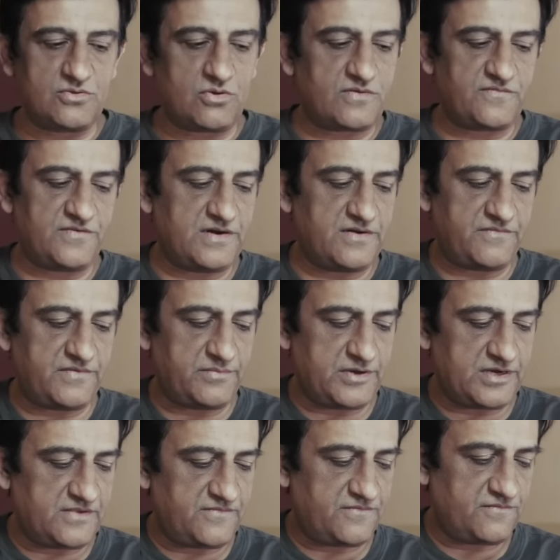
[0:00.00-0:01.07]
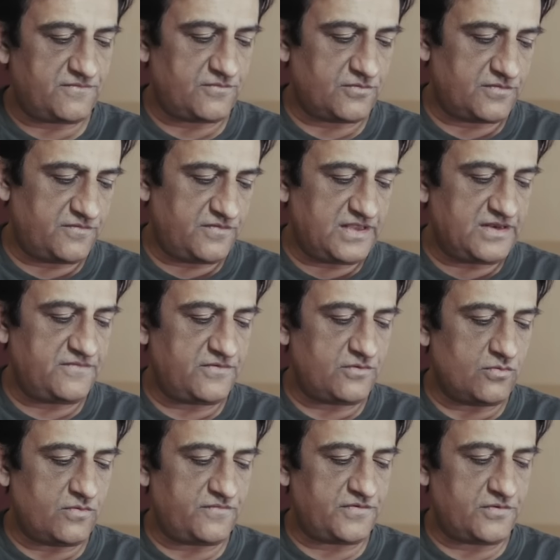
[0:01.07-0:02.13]
not for everybody, for very few
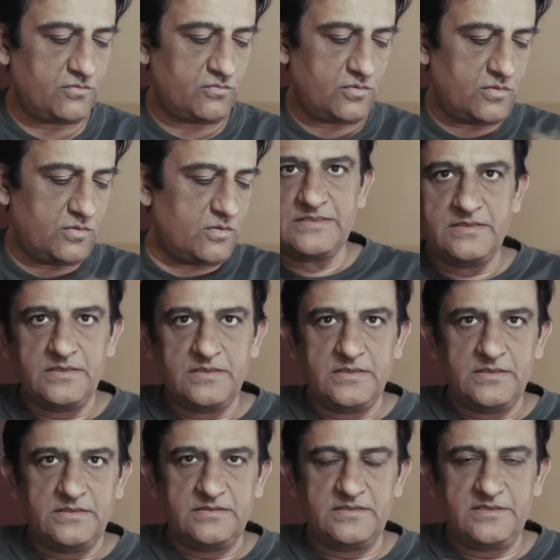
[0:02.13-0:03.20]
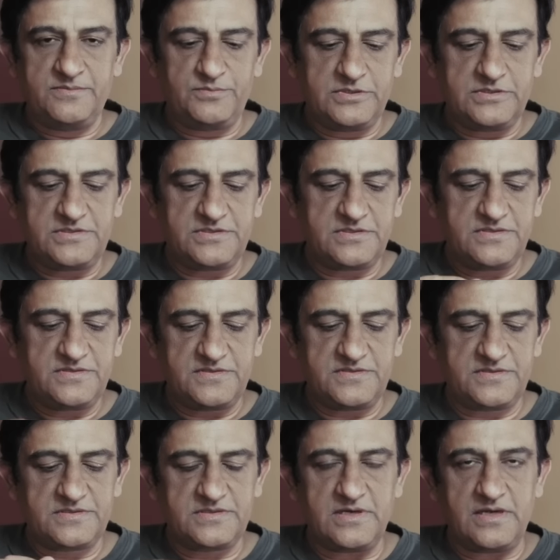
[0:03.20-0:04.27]
of you. Their person's
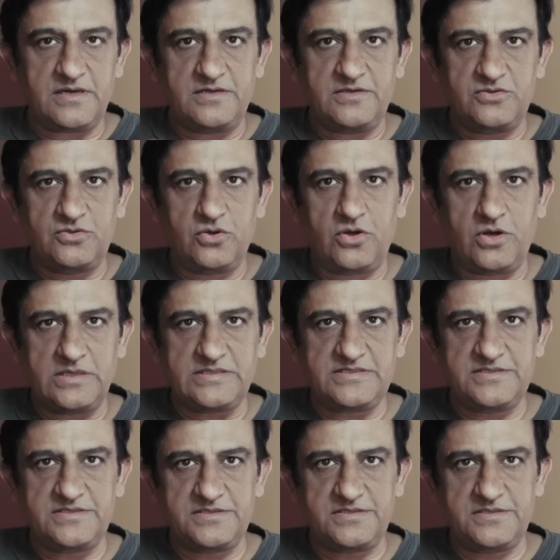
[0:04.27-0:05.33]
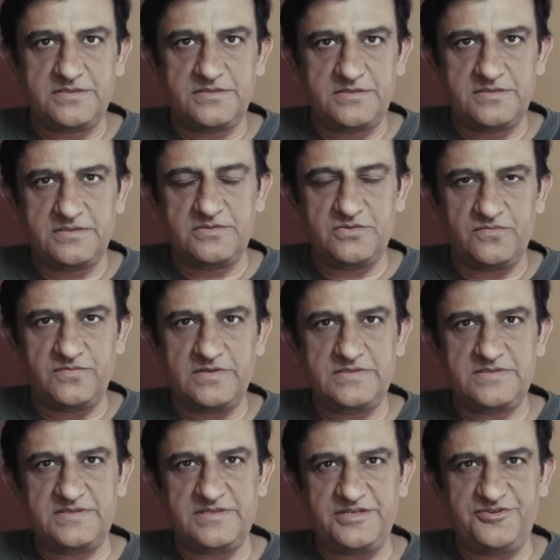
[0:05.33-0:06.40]
current thoughts
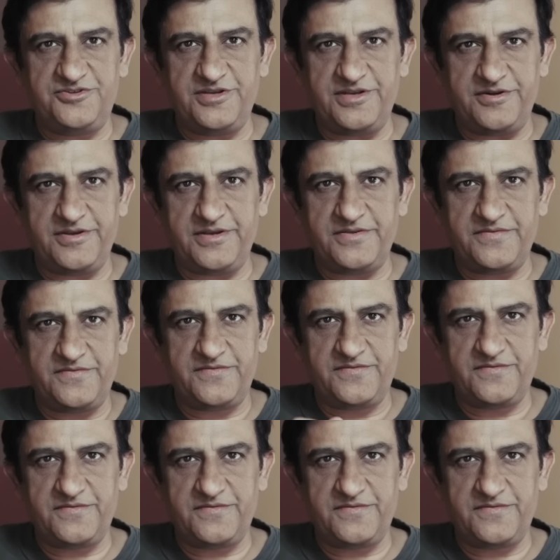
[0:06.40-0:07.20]
towards Sagittarius.